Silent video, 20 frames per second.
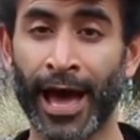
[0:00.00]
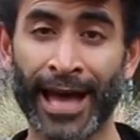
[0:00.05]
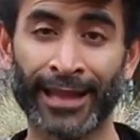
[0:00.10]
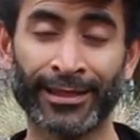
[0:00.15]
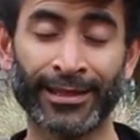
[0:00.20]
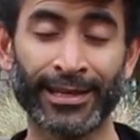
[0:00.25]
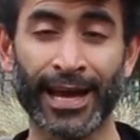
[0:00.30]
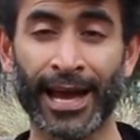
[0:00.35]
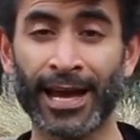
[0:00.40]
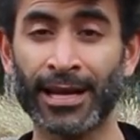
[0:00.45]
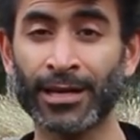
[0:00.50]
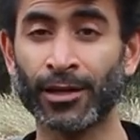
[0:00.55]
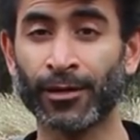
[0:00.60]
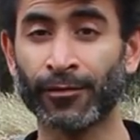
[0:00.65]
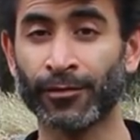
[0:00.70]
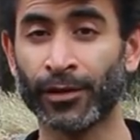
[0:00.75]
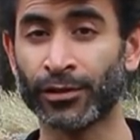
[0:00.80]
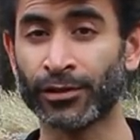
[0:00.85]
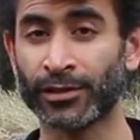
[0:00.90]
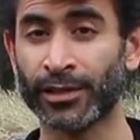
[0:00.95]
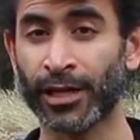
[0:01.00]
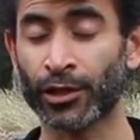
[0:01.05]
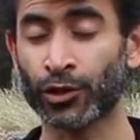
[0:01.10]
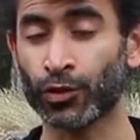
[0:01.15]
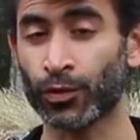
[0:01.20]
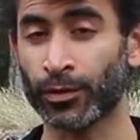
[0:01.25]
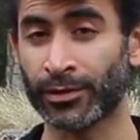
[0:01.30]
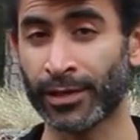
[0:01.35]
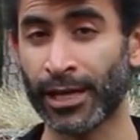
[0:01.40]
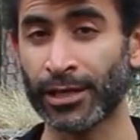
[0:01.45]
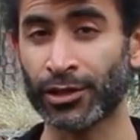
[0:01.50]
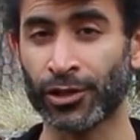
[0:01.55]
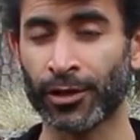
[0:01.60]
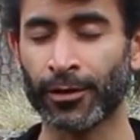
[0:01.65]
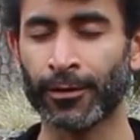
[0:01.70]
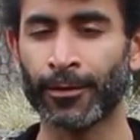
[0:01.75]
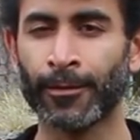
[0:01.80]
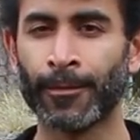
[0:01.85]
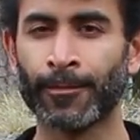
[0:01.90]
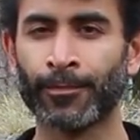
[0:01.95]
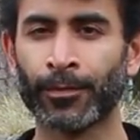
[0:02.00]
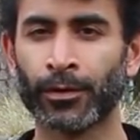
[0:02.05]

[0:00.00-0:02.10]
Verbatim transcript: at the end of their sexual session,